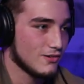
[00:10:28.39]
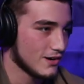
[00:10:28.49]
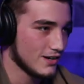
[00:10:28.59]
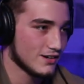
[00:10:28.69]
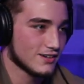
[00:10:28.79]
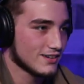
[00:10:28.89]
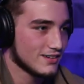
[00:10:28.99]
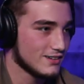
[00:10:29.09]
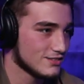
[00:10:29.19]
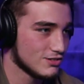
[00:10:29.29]
We're here.
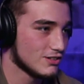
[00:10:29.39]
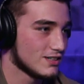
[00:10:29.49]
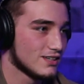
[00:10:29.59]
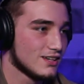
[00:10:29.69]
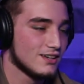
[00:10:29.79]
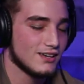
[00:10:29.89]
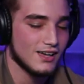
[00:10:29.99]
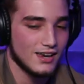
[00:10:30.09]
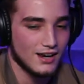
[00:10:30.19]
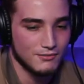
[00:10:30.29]
Let's do it.
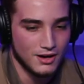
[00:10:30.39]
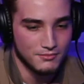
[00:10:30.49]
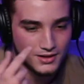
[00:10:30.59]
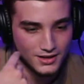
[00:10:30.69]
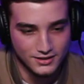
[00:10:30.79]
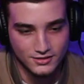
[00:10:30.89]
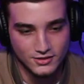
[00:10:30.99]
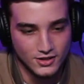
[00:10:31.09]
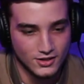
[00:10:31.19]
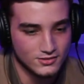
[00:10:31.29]
And I'm I'm like,
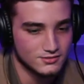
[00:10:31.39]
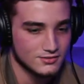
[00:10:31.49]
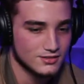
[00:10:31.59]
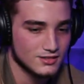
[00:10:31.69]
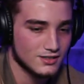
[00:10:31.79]
you know,